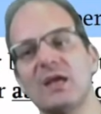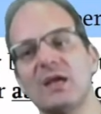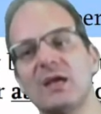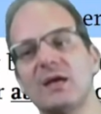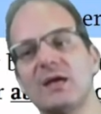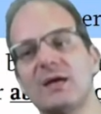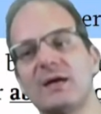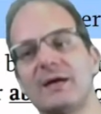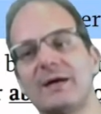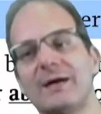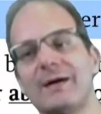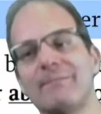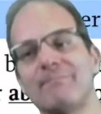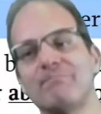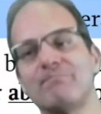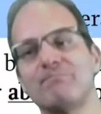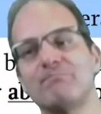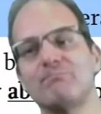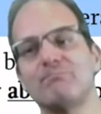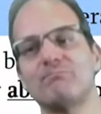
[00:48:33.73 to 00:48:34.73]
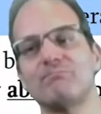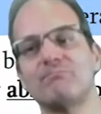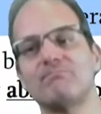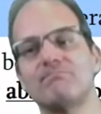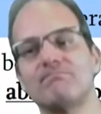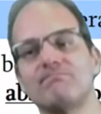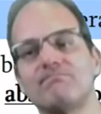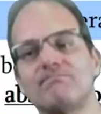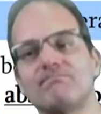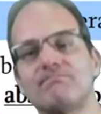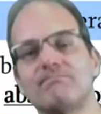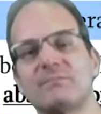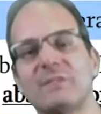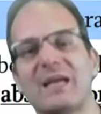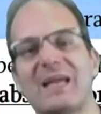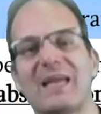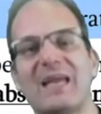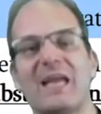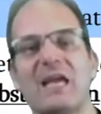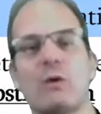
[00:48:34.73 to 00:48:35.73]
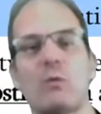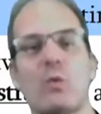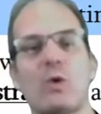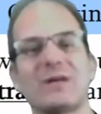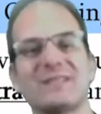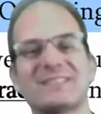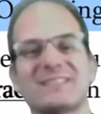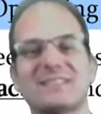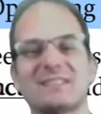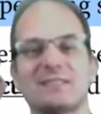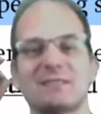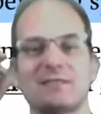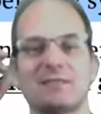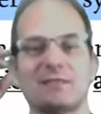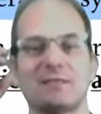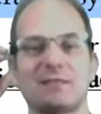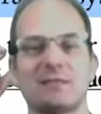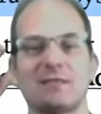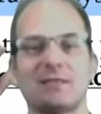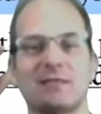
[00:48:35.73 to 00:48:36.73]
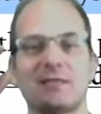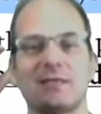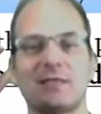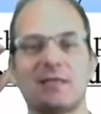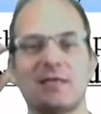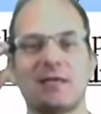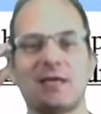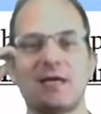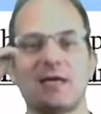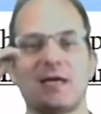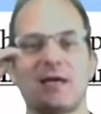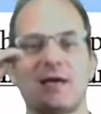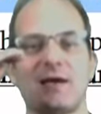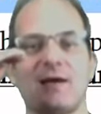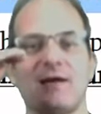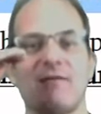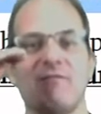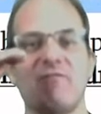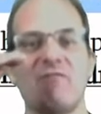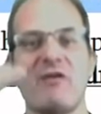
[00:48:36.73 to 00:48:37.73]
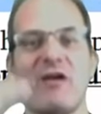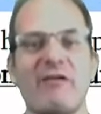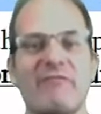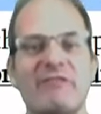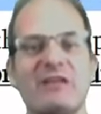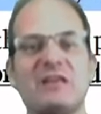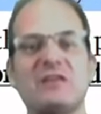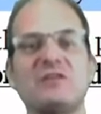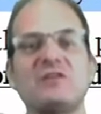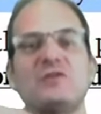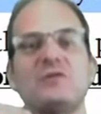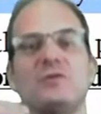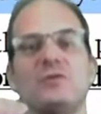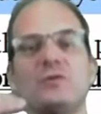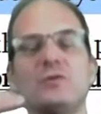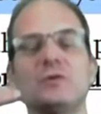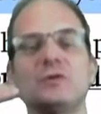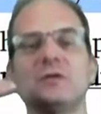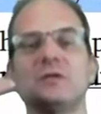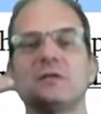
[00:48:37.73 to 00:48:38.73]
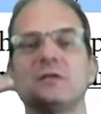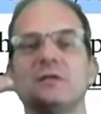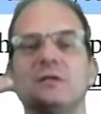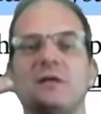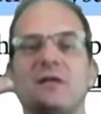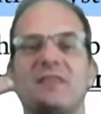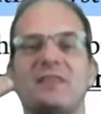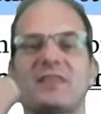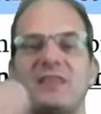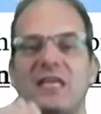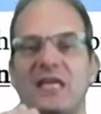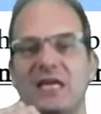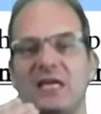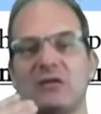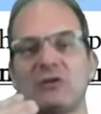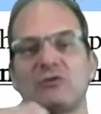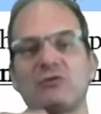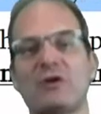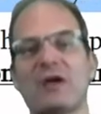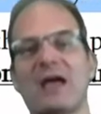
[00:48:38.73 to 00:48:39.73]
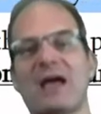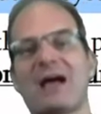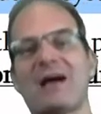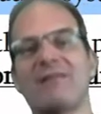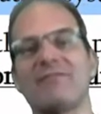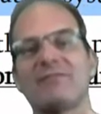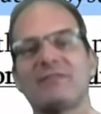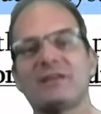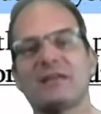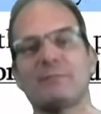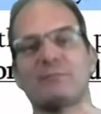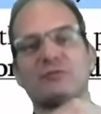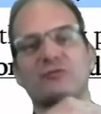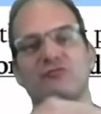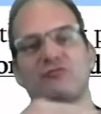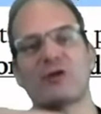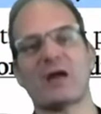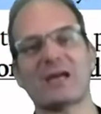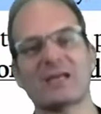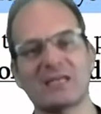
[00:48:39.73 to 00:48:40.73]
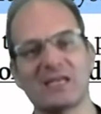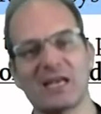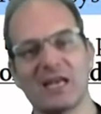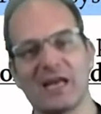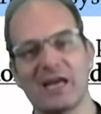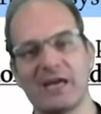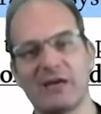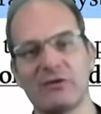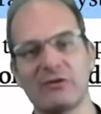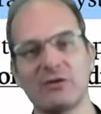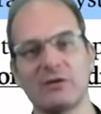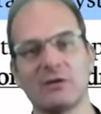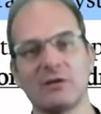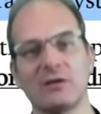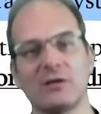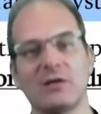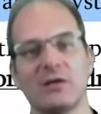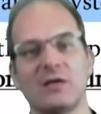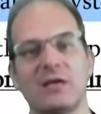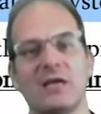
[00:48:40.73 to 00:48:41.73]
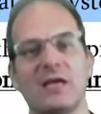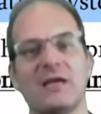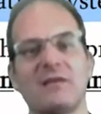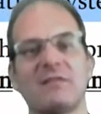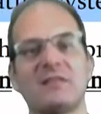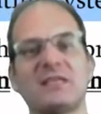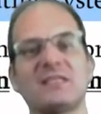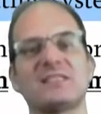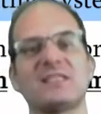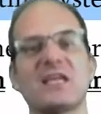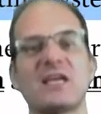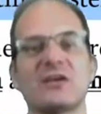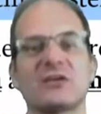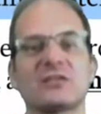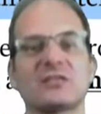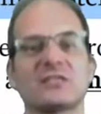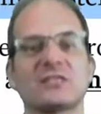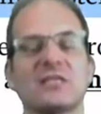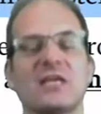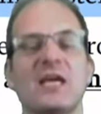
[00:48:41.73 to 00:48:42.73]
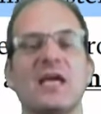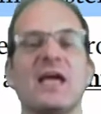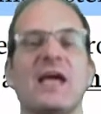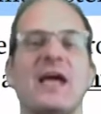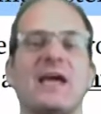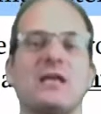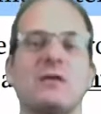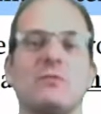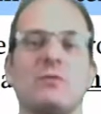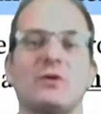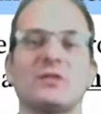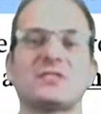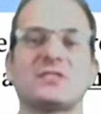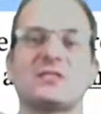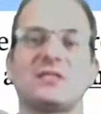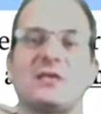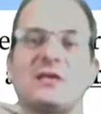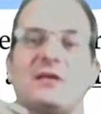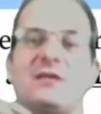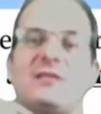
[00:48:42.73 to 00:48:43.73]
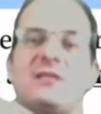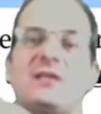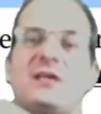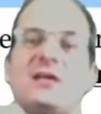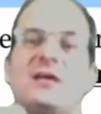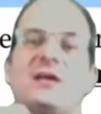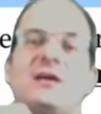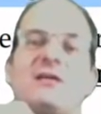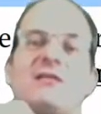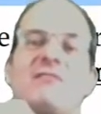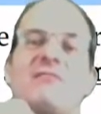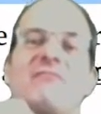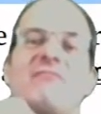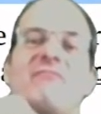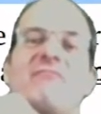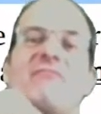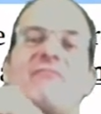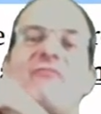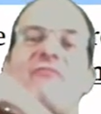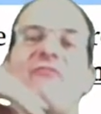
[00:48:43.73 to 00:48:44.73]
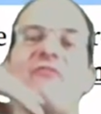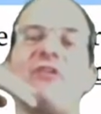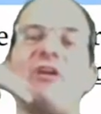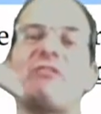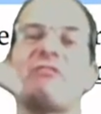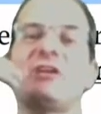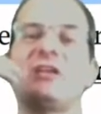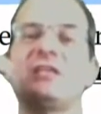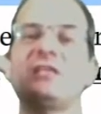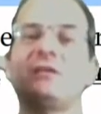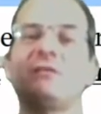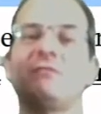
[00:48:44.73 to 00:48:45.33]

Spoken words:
it was a very new thing to have an abstract layer in these years, and it was the very